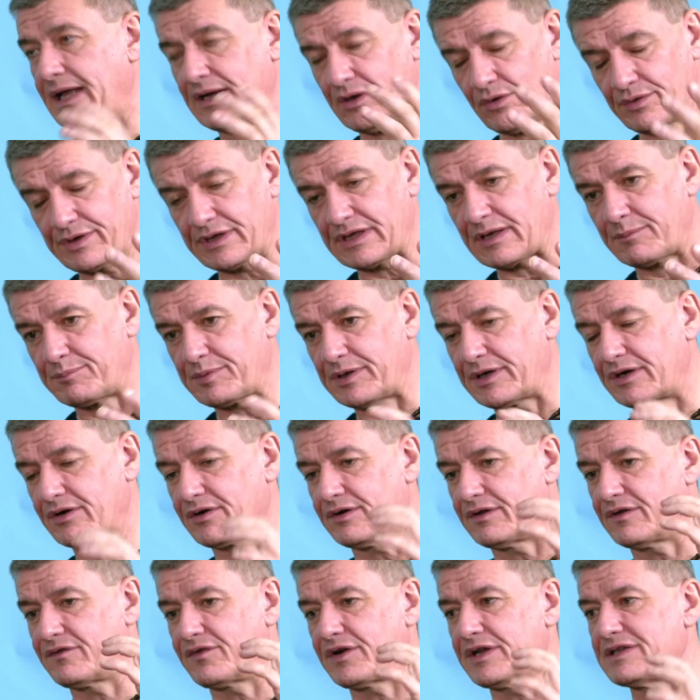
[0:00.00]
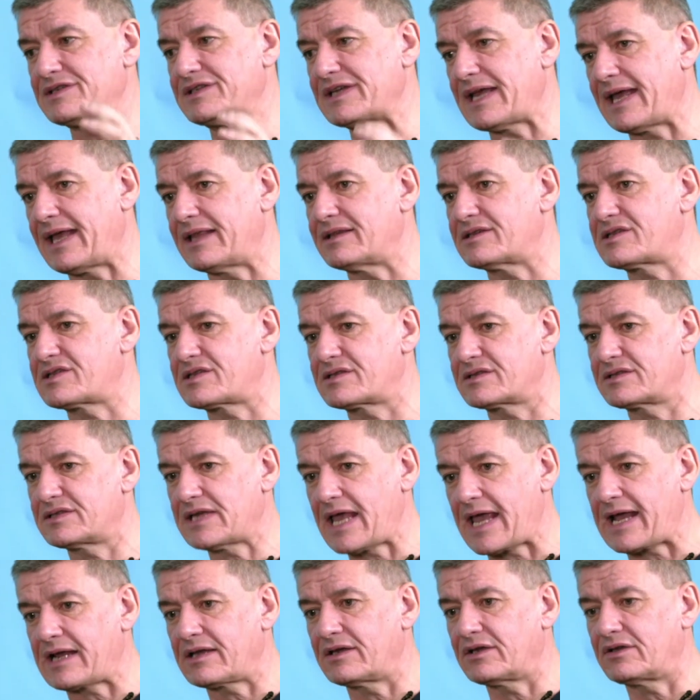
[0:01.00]
And it's very dense,
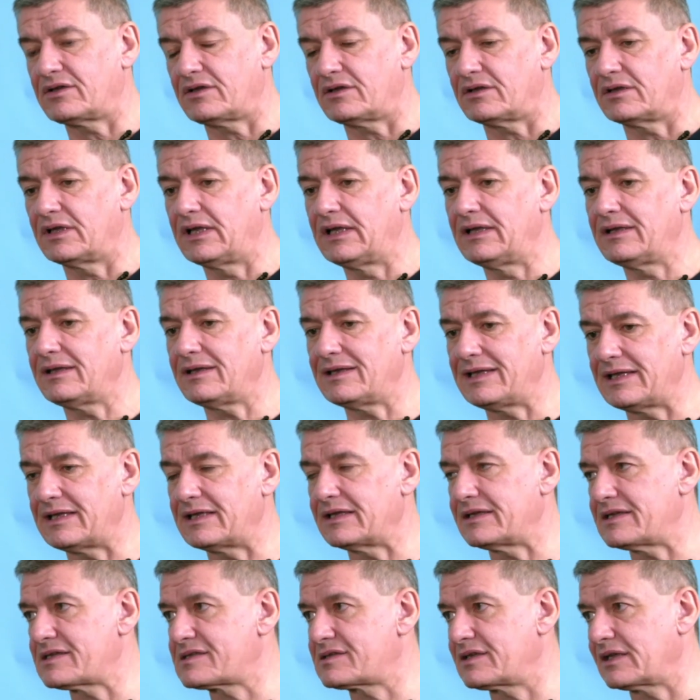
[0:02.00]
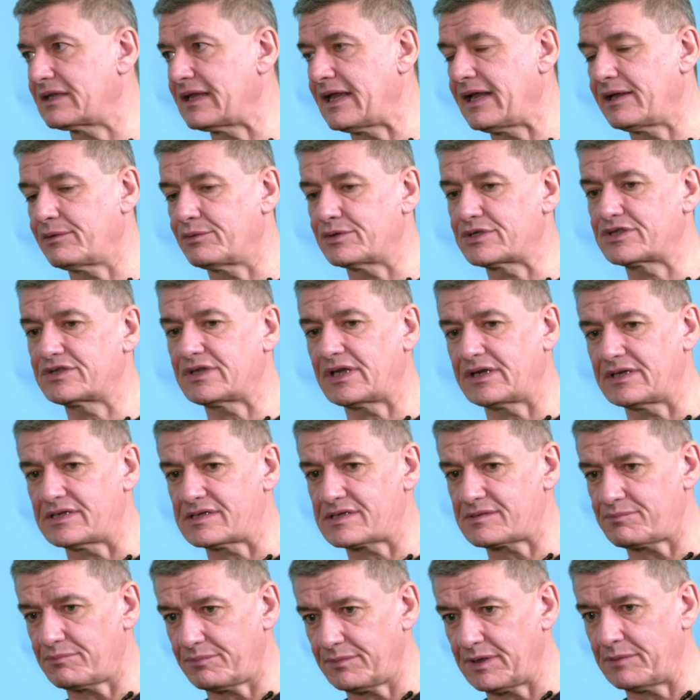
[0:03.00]
technical, legalistic language that
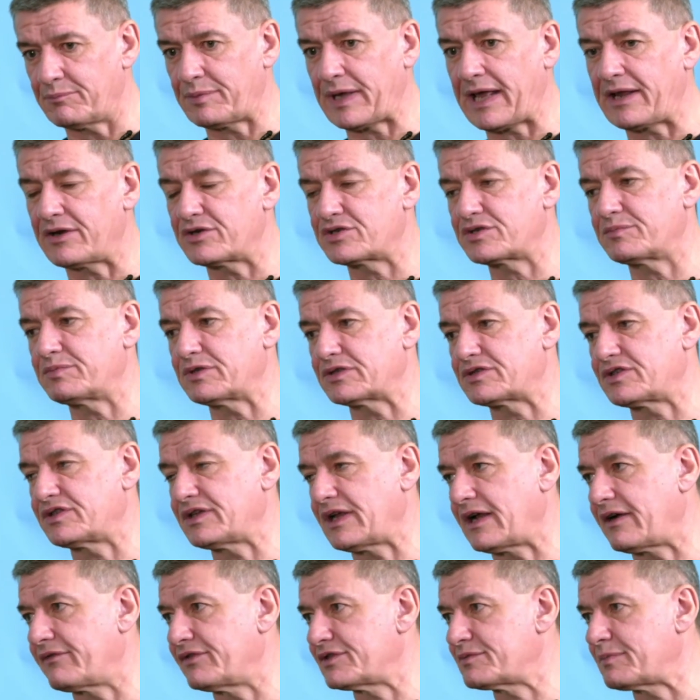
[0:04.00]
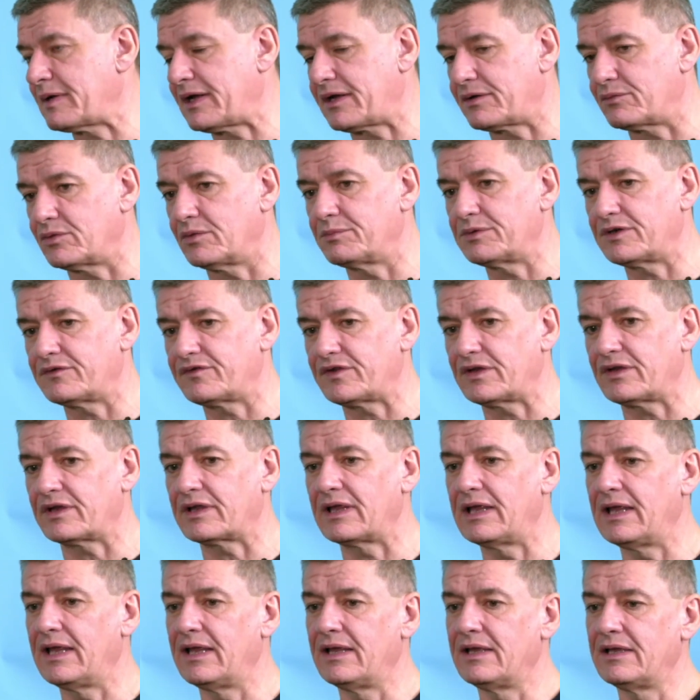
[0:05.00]
is impenetrable to the average man or woman, if you
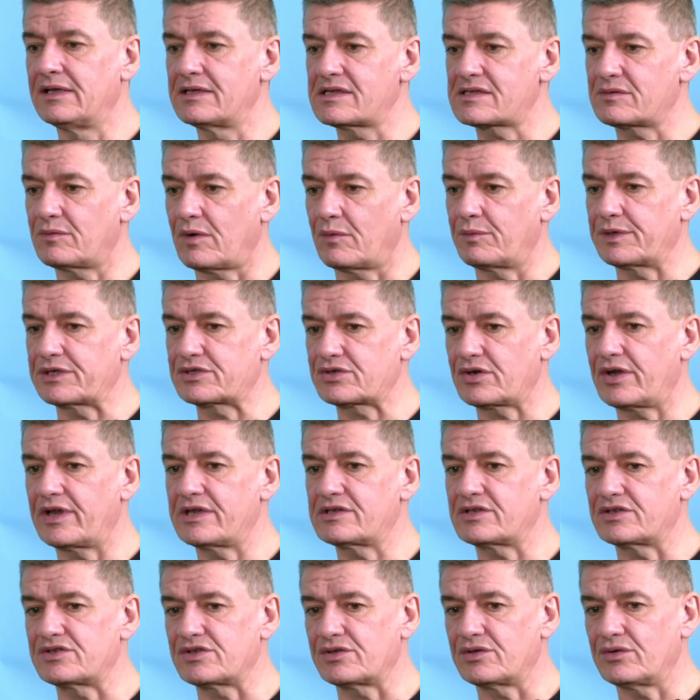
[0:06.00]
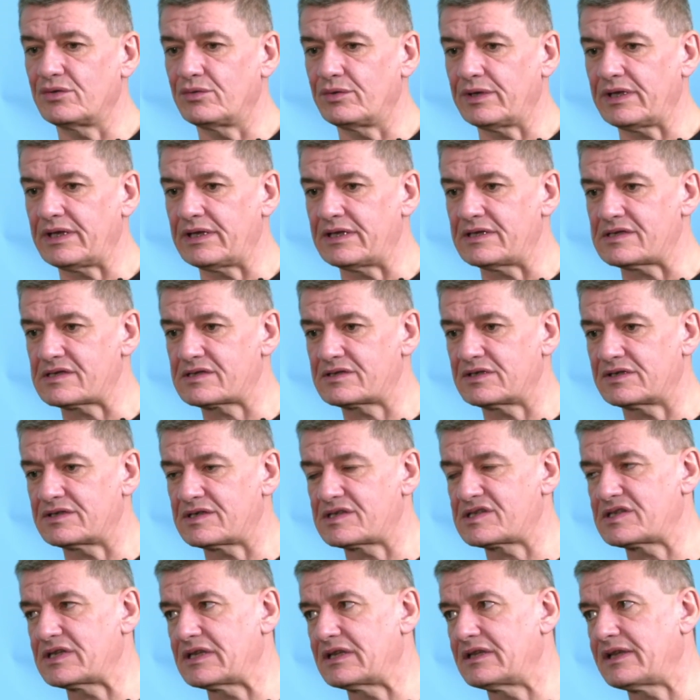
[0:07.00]
like. So what we try to do is to
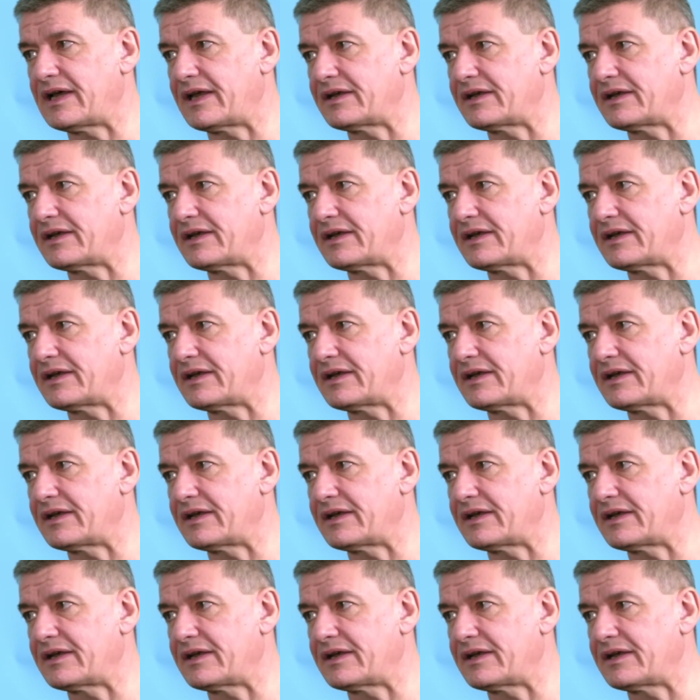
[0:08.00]
distill